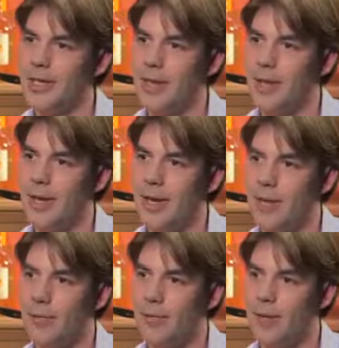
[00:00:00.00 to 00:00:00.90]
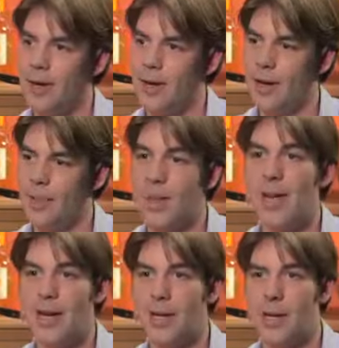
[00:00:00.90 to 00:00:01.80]
is that you have a
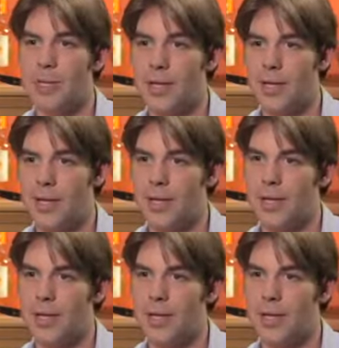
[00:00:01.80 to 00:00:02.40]
planning option.